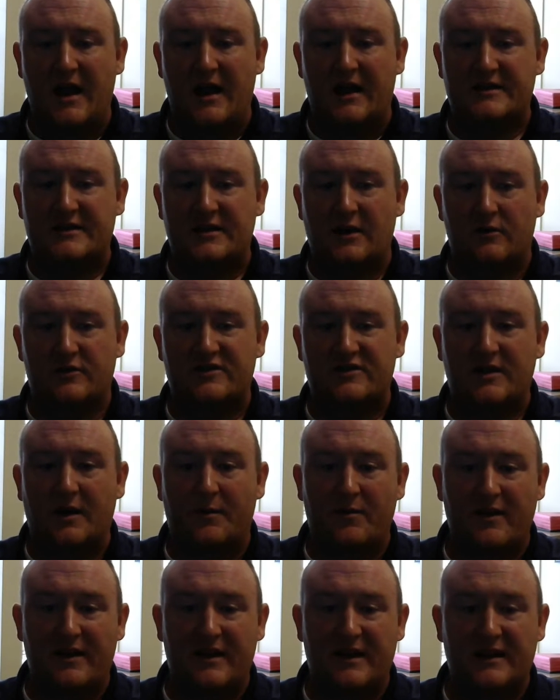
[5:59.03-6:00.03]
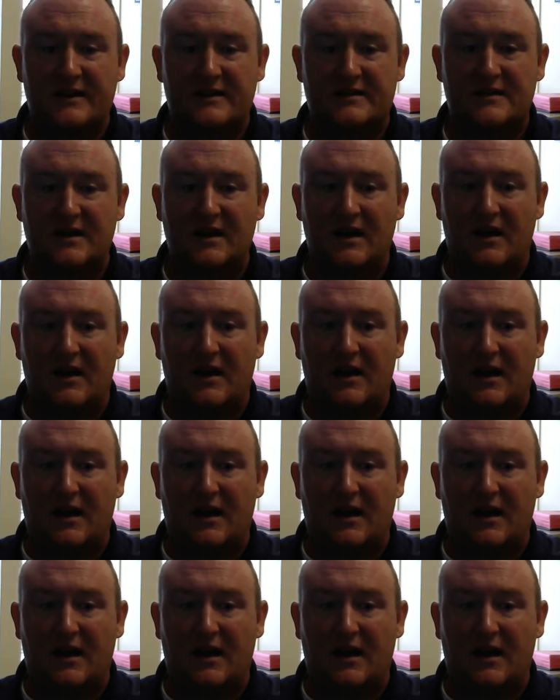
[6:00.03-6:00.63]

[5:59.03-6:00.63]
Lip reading: And so some of these